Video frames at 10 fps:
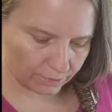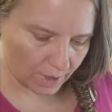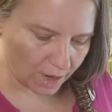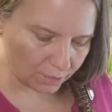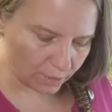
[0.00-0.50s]

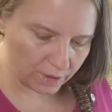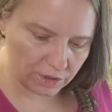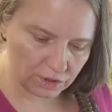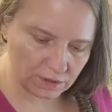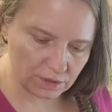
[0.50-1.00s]
I really
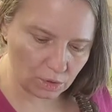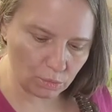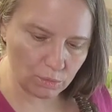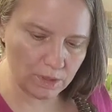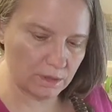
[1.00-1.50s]
just don't
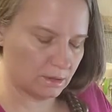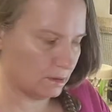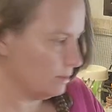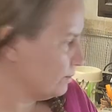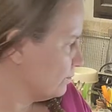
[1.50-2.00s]
want
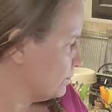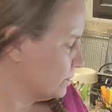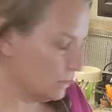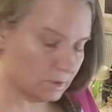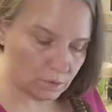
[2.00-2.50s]

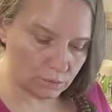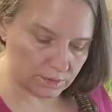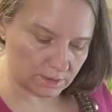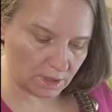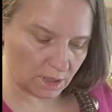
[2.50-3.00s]
to
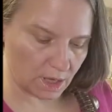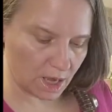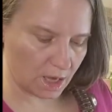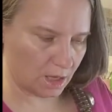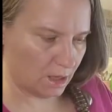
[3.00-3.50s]
see
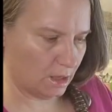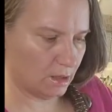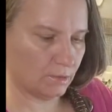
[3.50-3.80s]
a